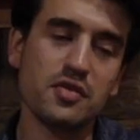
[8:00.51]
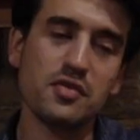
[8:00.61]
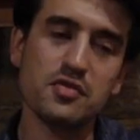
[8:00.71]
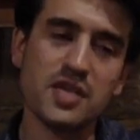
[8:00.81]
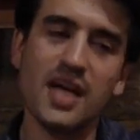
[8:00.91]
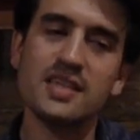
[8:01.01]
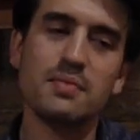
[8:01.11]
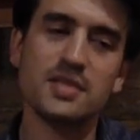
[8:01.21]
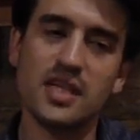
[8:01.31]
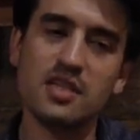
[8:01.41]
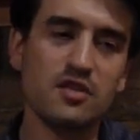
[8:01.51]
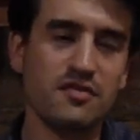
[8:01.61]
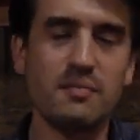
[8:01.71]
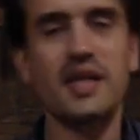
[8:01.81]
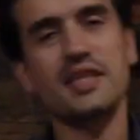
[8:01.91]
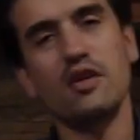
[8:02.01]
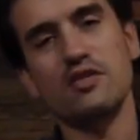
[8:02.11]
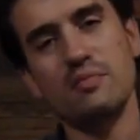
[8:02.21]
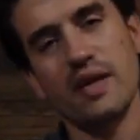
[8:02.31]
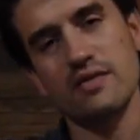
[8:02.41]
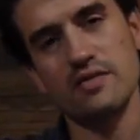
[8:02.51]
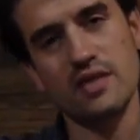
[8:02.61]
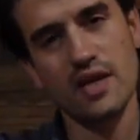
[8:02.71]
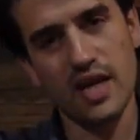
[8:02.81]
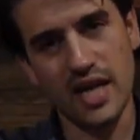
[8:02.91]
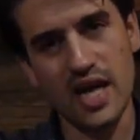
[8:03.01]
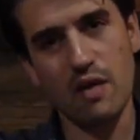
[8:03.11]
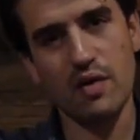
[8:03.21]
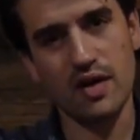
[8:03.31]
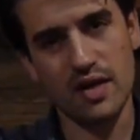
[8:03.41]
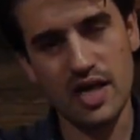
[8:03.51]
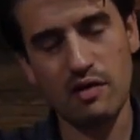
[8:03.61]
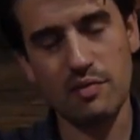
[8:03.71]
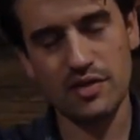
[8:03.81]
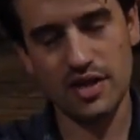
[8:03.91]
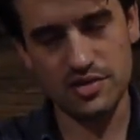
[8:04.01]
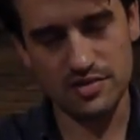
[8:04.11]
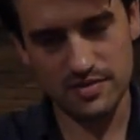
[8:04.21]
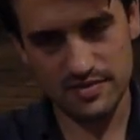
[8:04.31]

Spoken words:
use 100% of Martinotti method in our production.